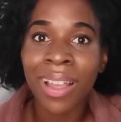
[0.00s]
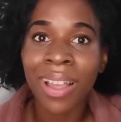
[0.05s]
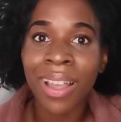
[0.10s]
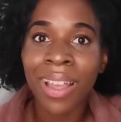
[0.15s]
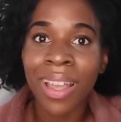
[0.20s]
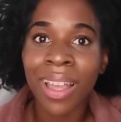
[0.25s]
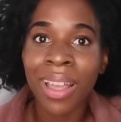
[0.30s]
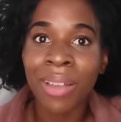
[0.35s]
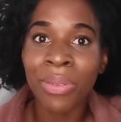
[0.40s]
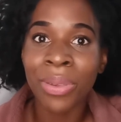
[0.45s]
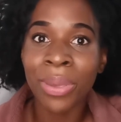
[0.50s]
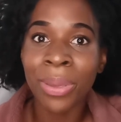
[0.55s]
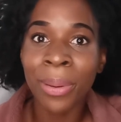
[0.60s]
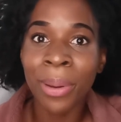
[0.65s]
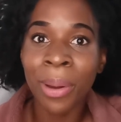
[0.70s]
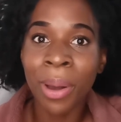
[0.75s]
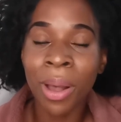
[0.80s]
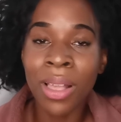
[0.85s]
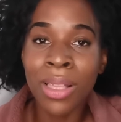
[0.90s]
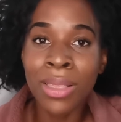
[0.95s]
Have you
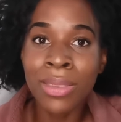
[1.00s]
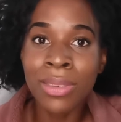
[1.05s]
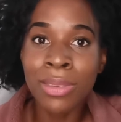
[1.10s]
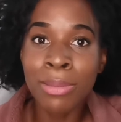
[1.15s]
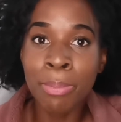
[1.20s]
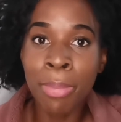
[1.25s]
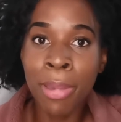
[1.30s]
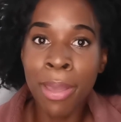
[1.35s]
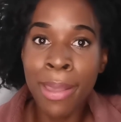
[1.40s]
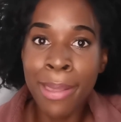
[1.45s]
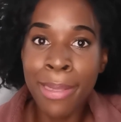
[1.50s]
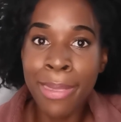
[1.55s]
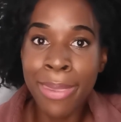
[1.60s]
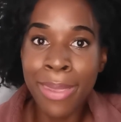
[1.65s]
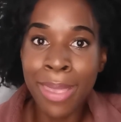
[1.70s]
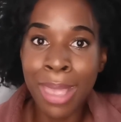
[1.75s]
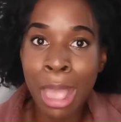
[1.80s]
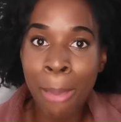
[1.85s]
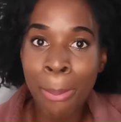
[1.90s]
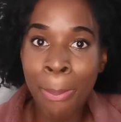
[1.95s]
got a speech
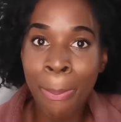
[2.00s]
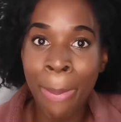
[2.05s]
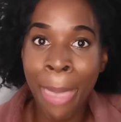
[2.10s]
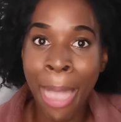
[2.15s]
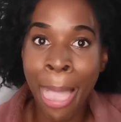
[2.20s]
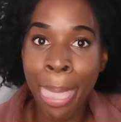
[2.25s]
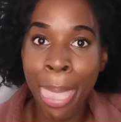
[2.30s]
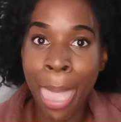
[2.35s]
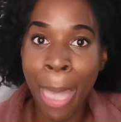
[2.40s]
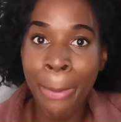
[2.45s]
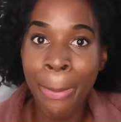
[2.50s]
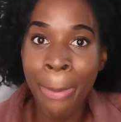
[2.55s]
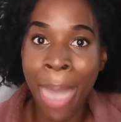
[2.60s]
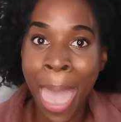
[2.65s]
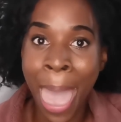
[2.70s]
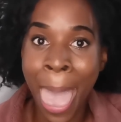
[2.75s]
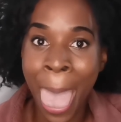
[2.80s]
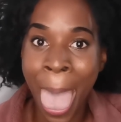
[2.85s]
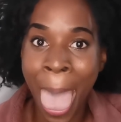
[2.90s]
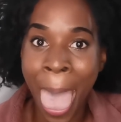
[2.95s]

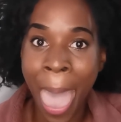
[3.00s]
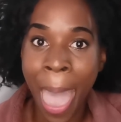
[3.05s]
impediment?